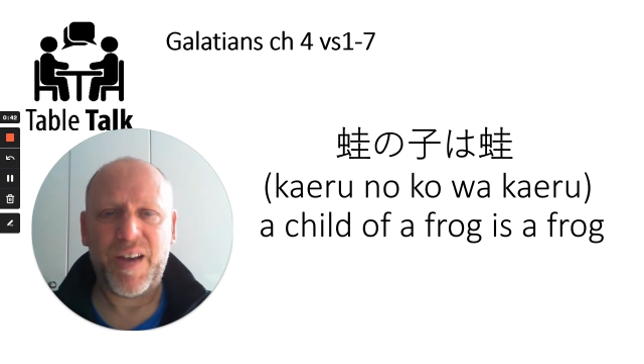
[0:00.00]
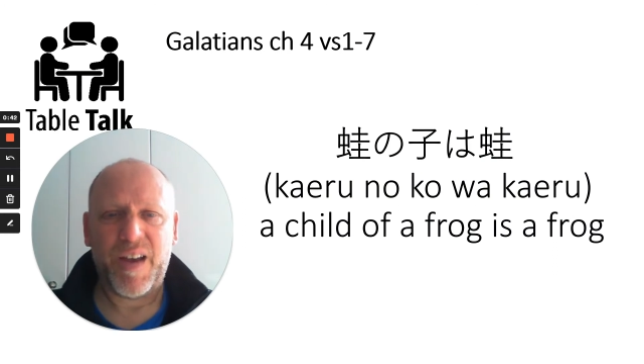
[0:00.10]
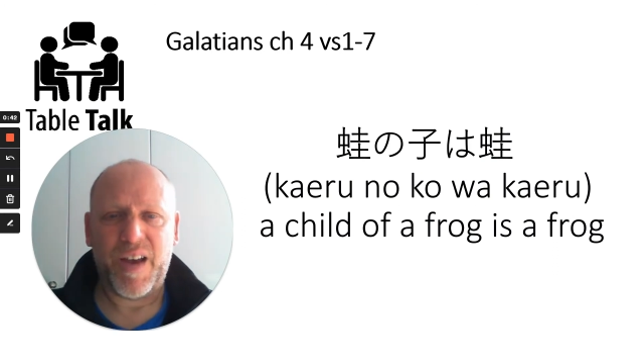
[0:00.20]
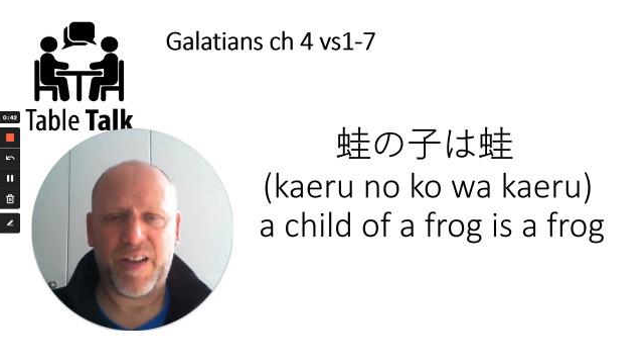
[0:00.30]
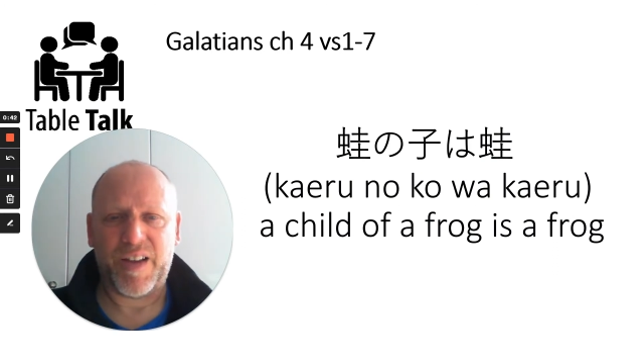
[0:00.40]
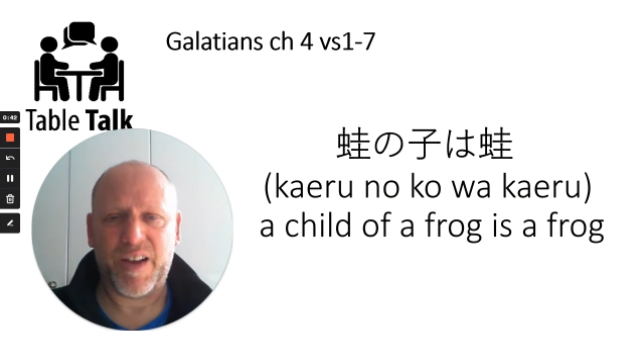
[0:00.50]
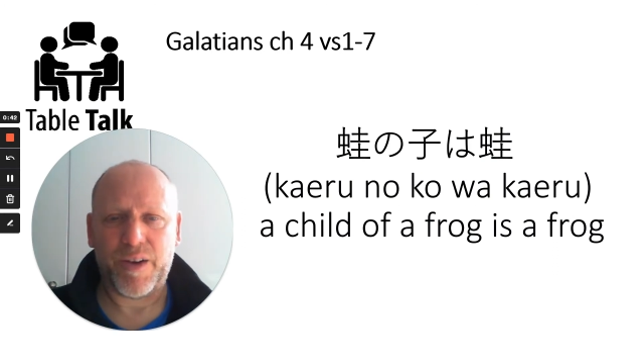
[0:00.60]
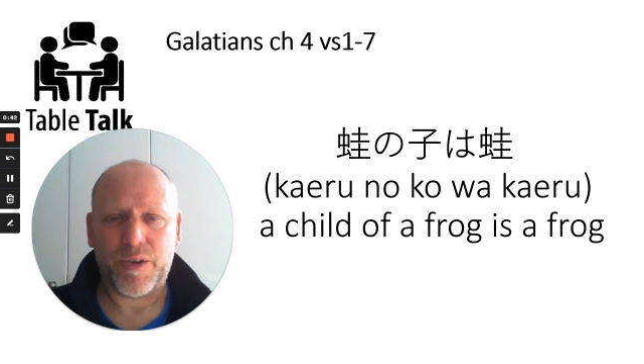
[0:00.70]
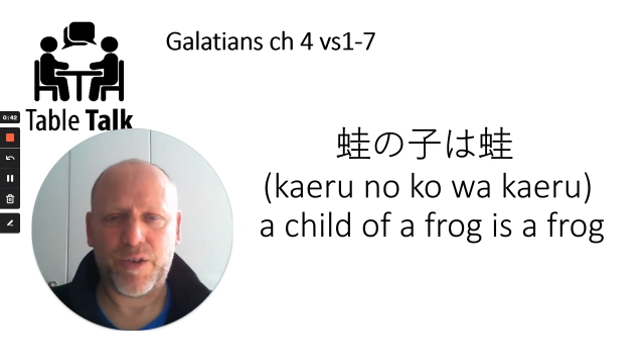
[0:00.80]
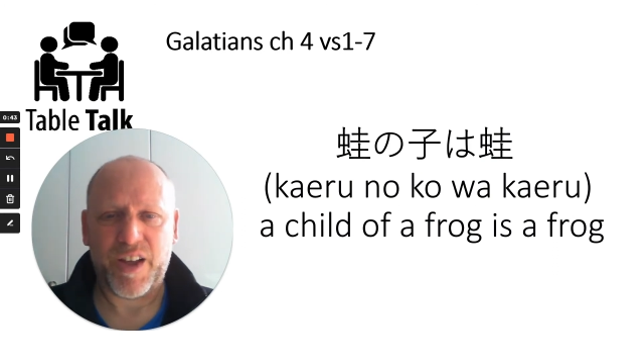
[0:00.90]
and that
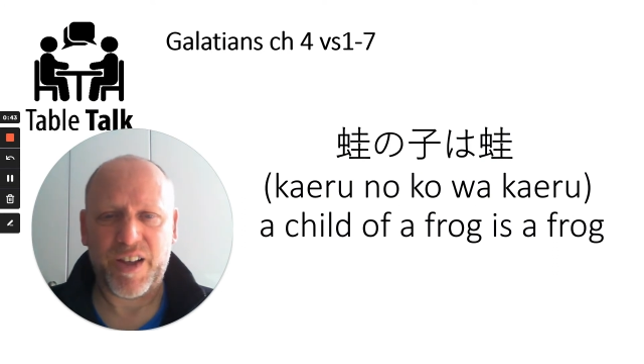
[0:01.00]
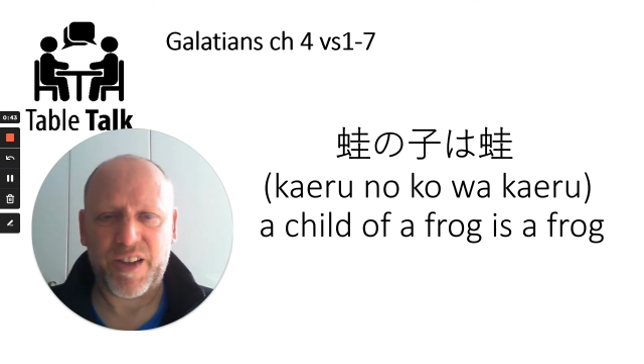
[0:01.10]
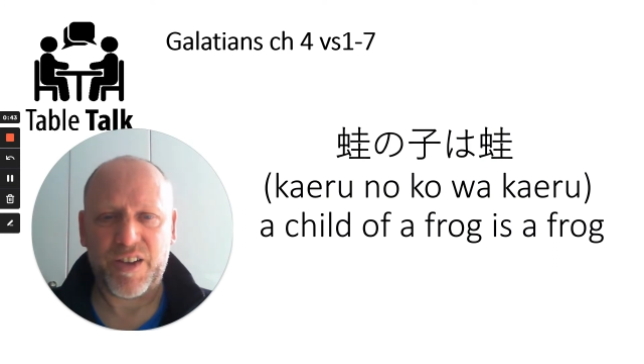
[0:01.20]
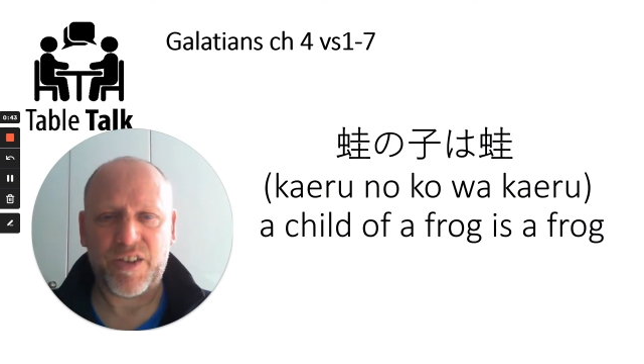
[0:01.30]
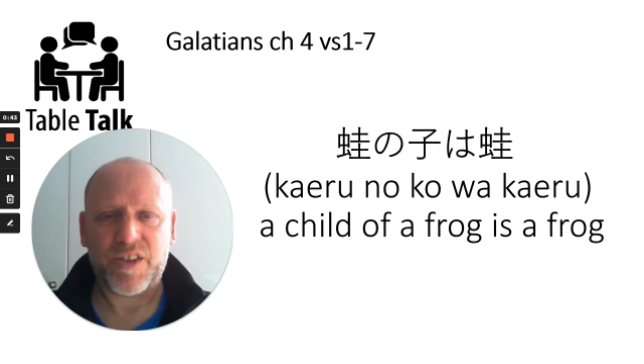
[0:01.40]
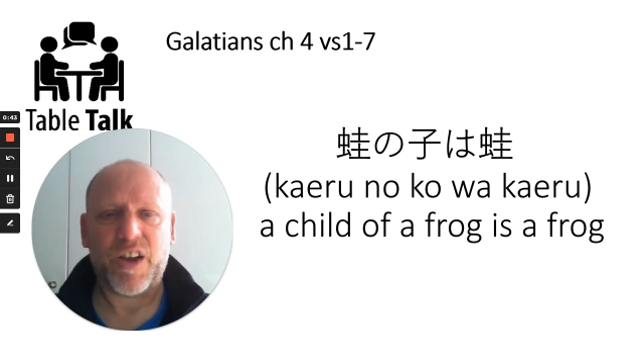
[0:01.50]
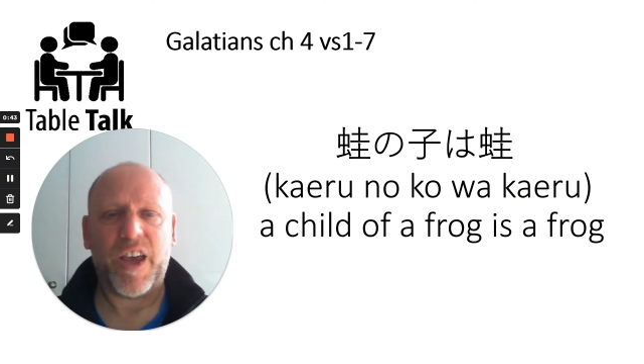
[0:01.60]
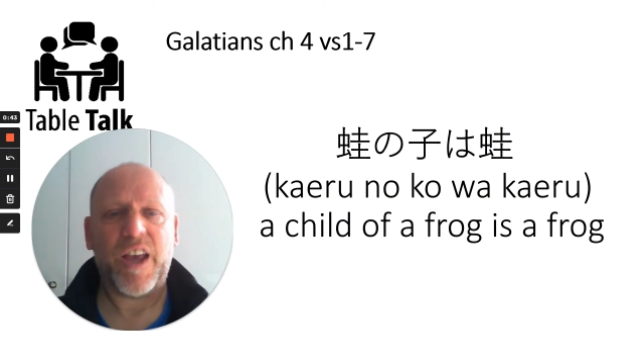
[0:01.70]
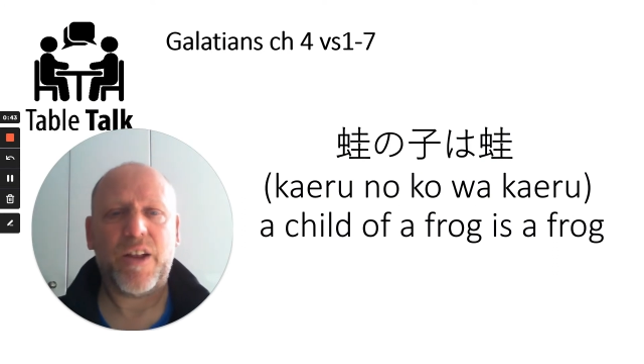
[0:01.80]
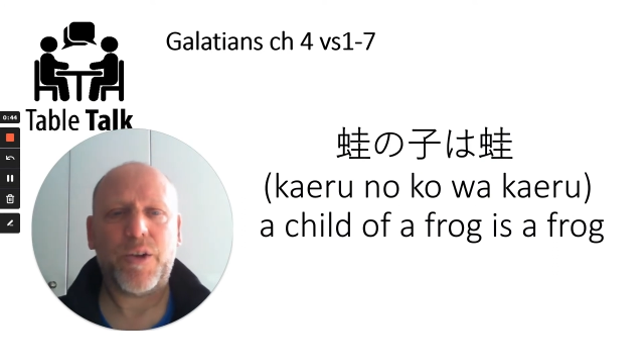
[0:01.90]
goes like this
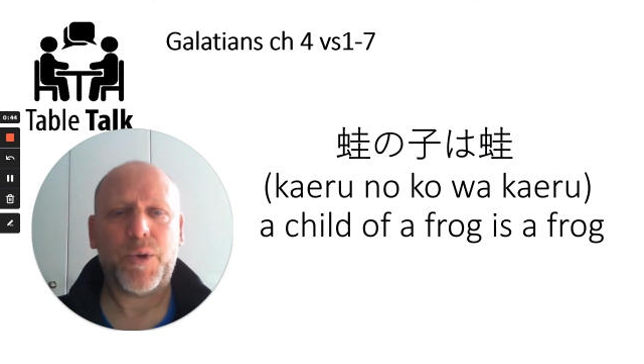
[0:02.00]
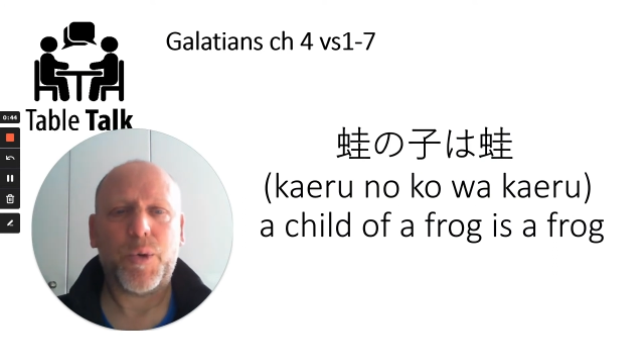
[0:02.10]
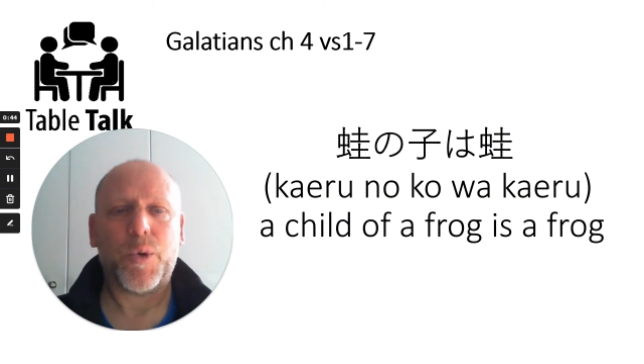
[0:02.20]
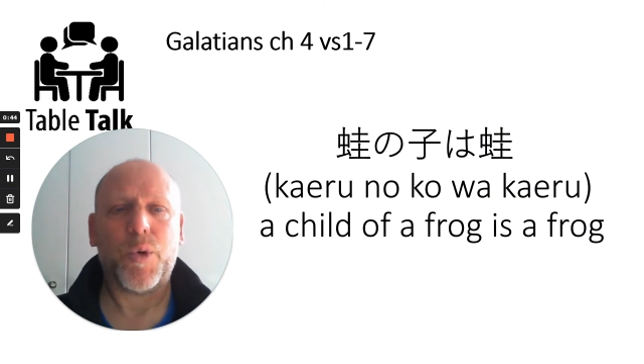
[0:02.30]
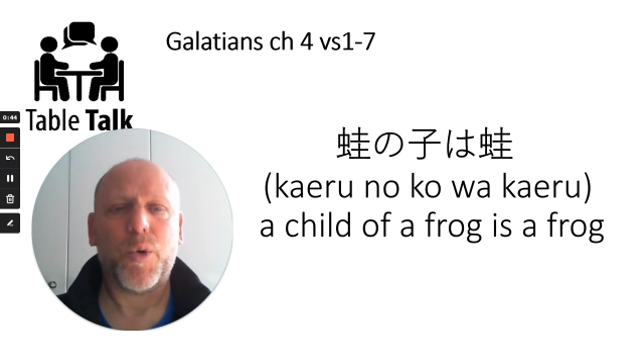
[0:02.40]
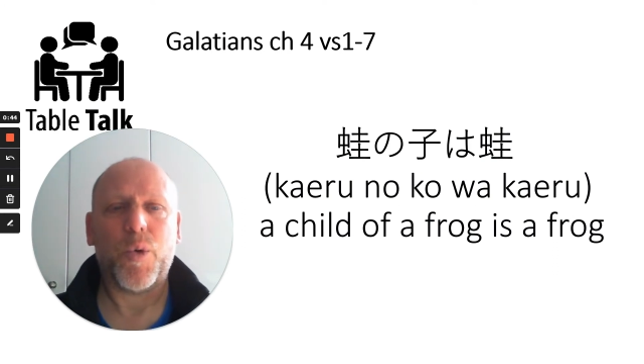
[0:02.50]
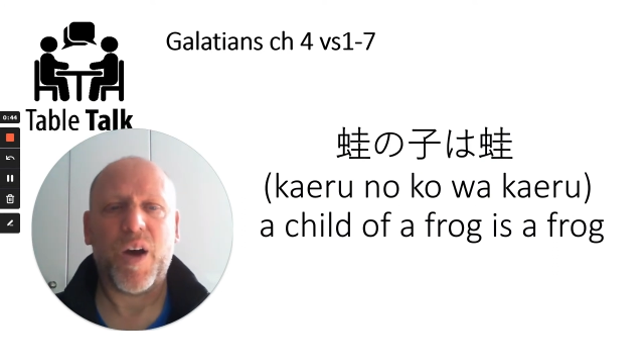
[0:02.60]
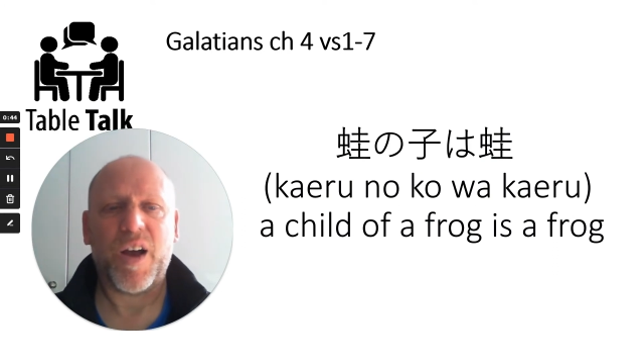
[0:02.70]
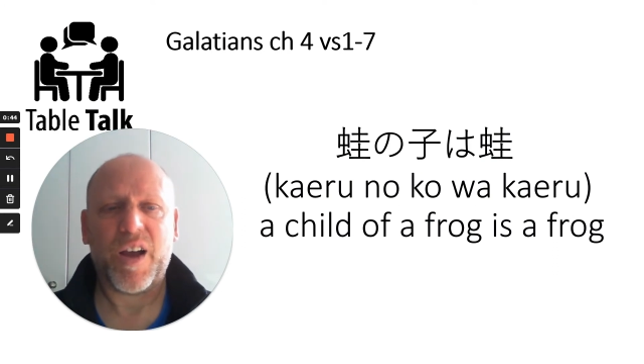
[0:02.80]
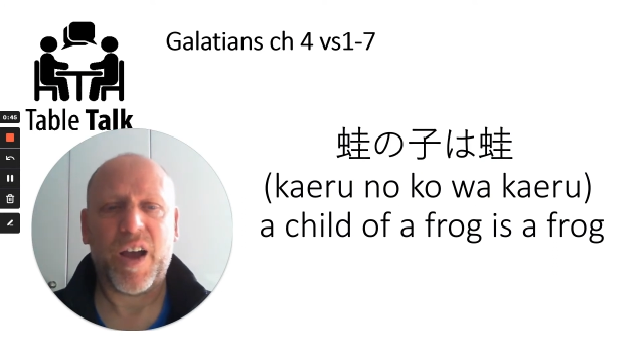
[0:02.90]
Kaeru no
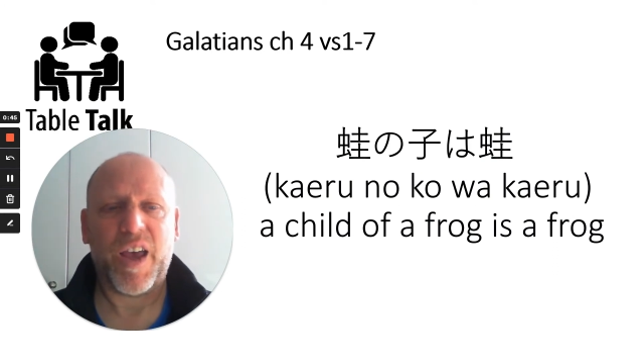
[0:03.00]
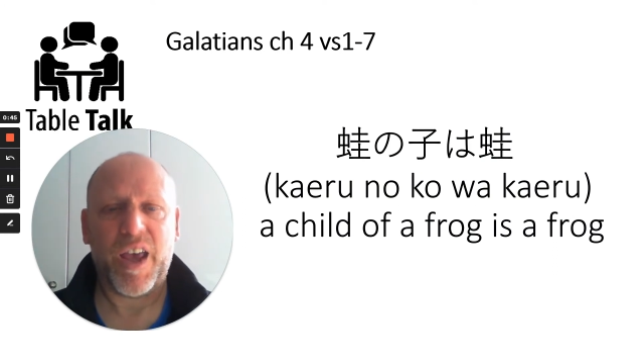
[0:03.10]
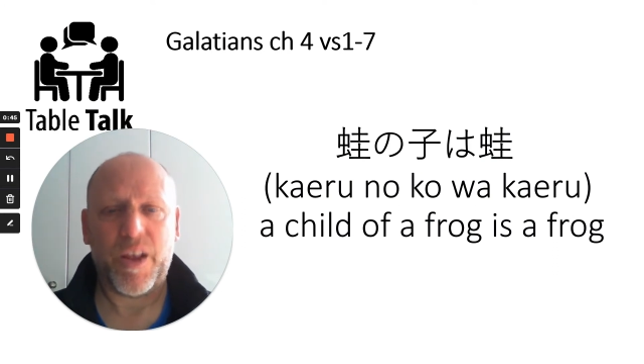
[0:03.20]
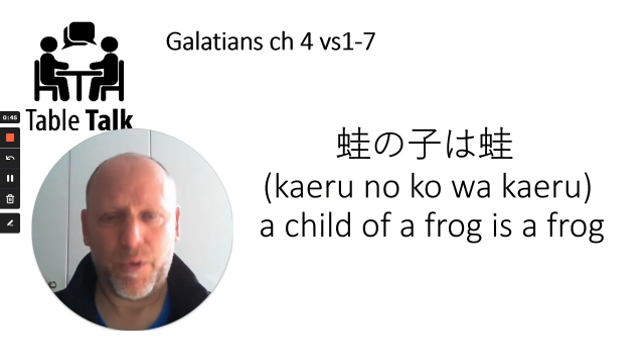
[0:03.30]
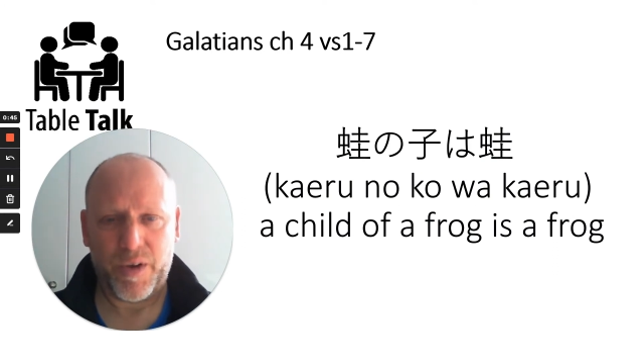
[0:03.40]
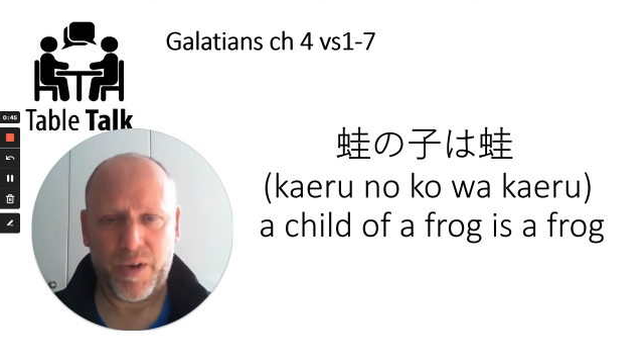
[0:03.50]
kowa kaeru.